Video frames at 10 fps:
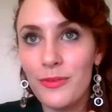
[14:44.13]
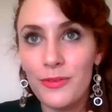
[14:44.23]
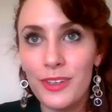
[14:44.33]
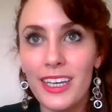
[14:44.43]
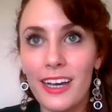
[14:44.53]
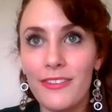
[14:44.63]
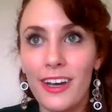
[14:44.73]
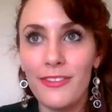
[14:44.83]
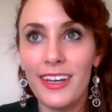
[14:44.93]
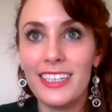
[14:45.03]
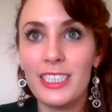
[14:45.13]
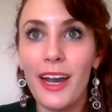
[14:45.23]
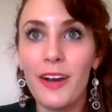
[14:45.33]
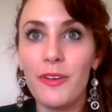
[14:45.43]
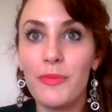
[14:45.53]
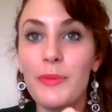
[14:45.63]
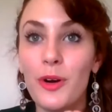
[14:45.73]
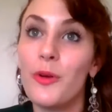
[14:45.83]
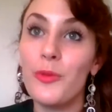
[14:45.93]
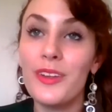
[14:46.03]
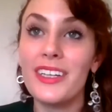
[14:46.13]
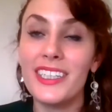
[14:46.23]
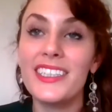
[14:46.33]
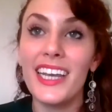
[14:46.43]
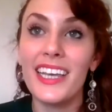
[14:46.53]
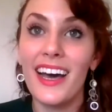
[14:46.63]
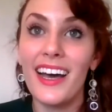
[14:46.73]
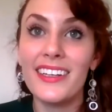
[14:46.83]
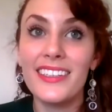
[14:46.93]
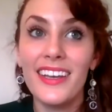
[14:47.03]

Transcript: really I, I, find inspiring when people are willing to take that